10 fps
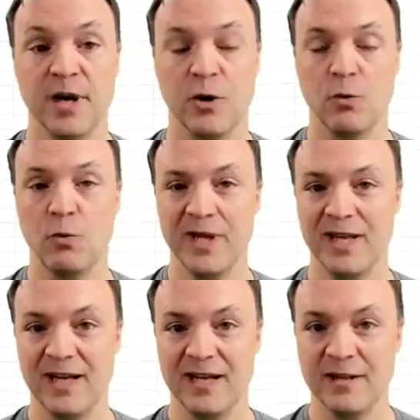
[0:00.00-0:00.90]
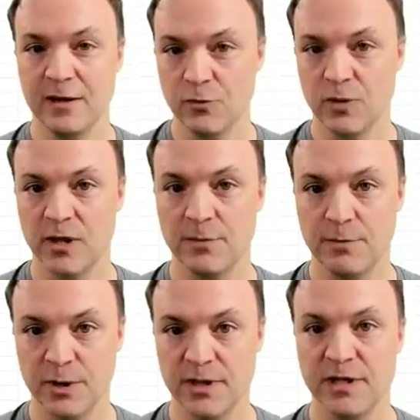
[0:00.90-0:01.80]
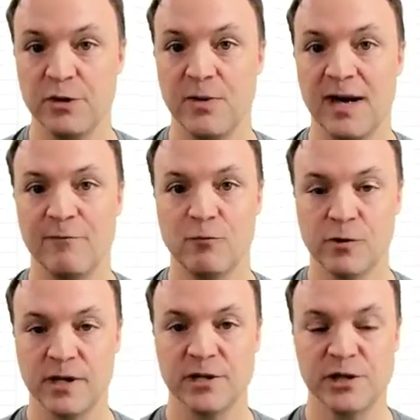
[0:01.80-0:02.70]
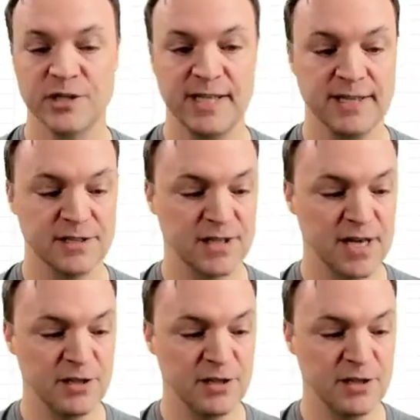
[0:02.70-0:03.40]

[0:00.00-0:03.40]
but within the workbook, you have worksheets,